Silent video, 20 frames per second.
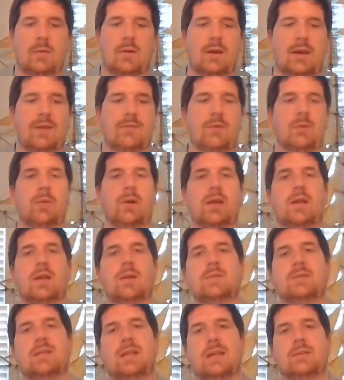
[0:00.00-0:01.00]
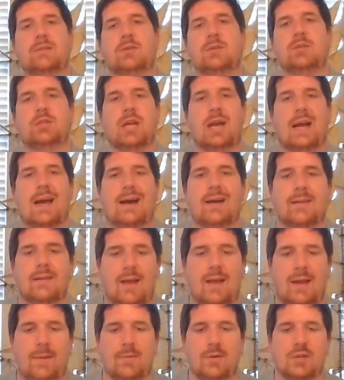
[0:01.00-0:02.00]
And even when it comes down to child
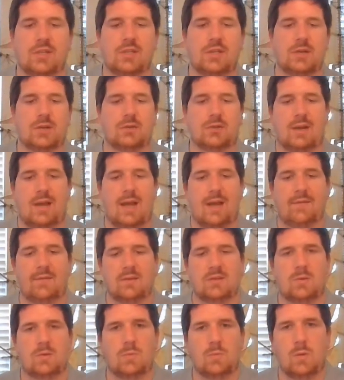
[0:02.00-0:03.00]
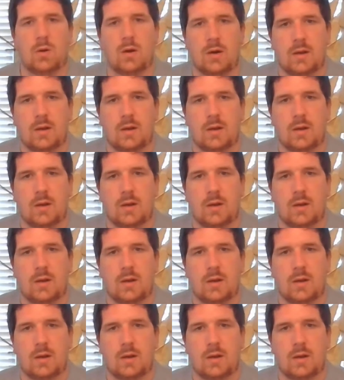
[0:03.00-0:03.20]
labor, children having to work,